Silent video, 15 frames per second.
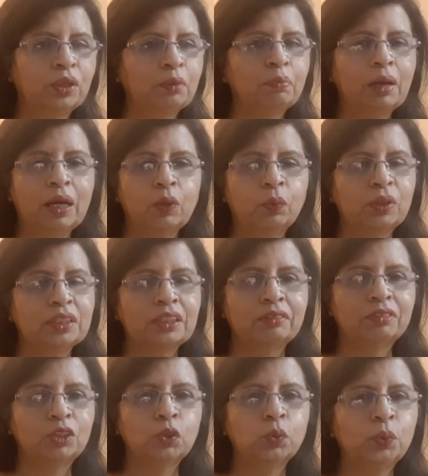and buy
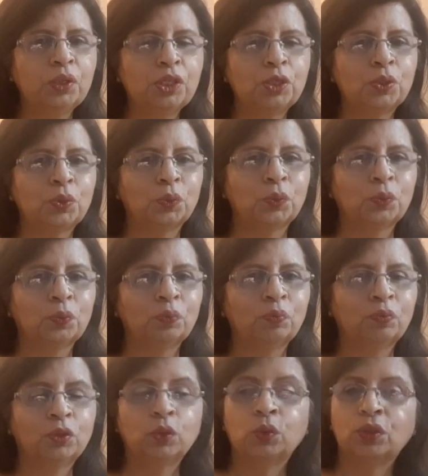whatever you wish to.
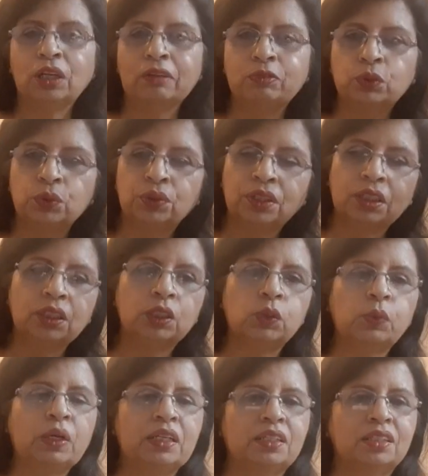You don't have to think
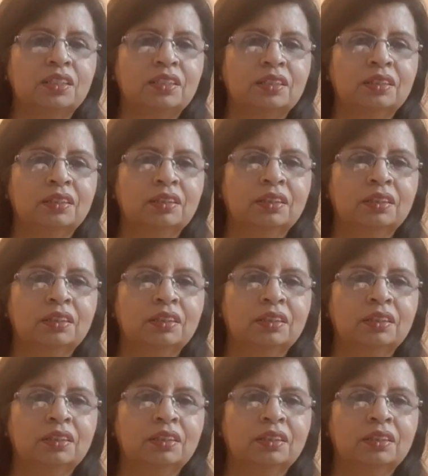twice.